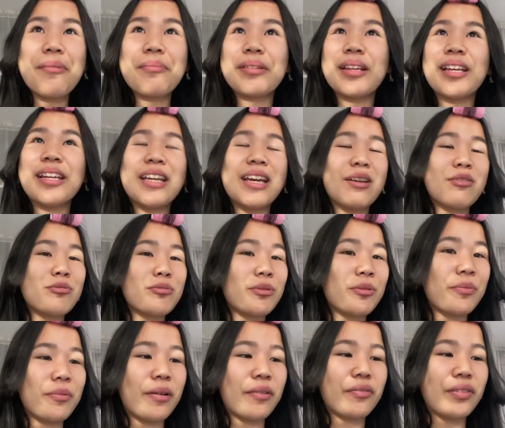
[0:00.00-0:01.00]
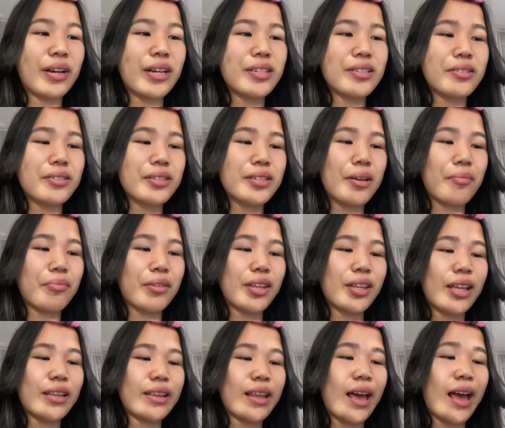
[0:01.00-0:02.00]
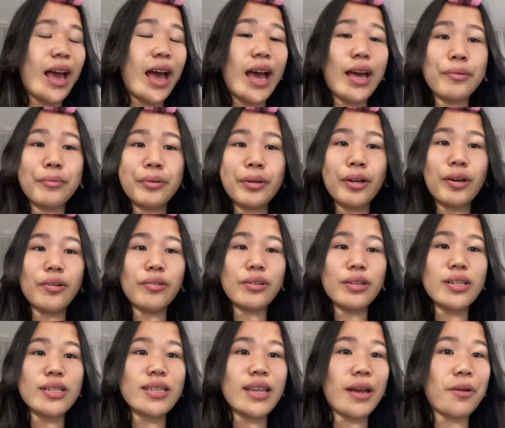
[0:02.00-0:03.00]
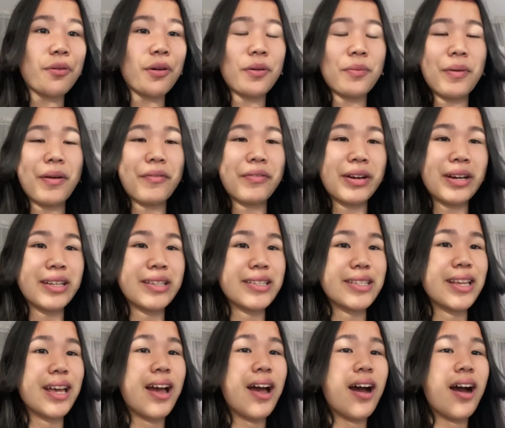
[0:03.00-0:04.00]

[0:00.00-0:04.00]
play games with my friends or something like that I don't know because like one of my friends